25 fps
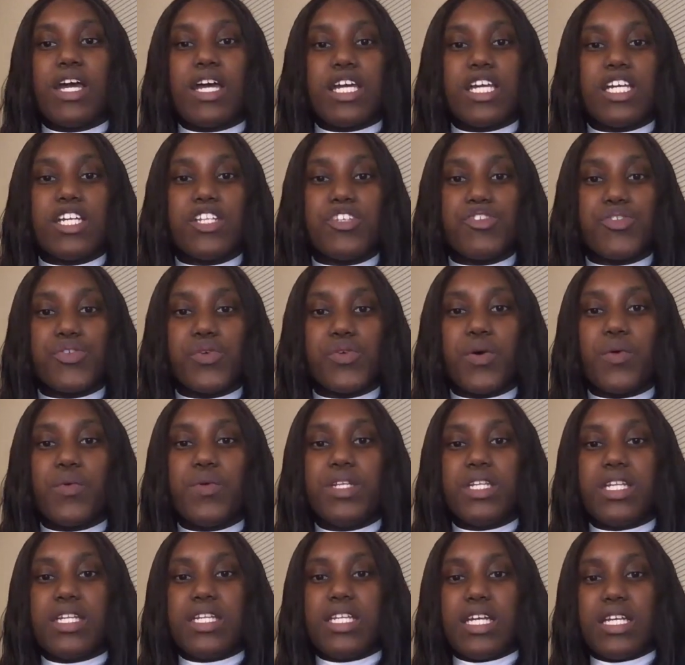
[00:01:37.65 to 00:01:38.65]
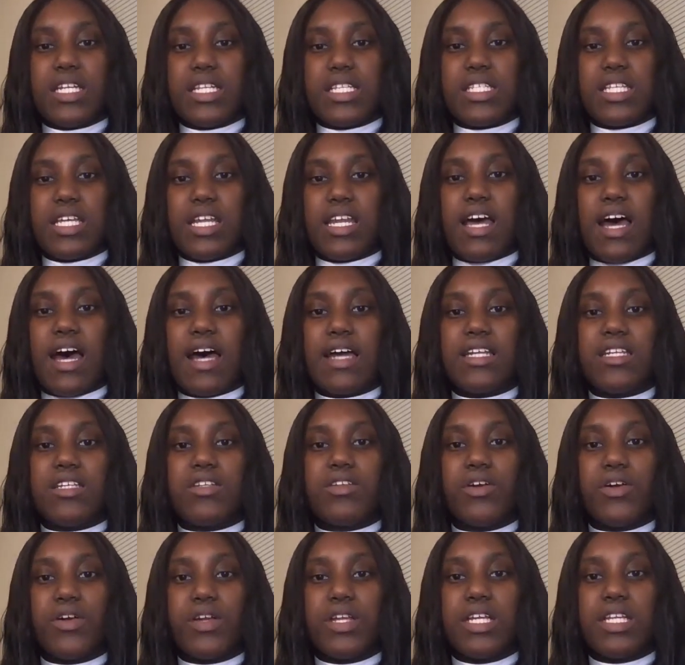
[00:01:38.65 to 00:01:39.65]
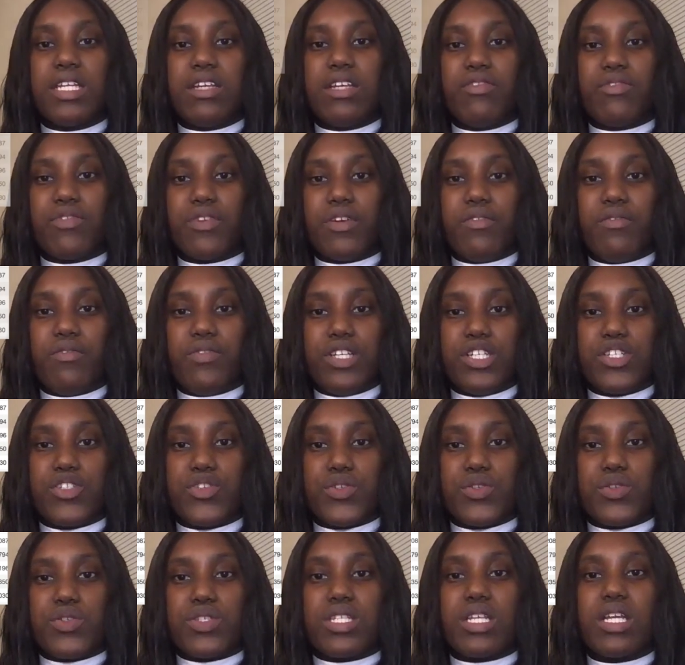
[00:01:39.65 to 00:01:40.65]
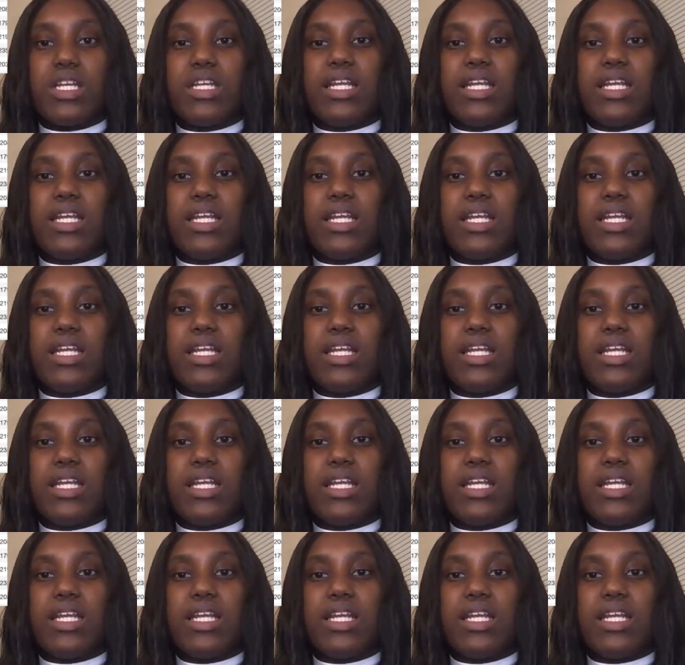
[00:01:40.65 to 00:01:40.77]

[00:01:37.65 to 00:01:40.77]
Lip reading: Each row in the dataset had 30 different features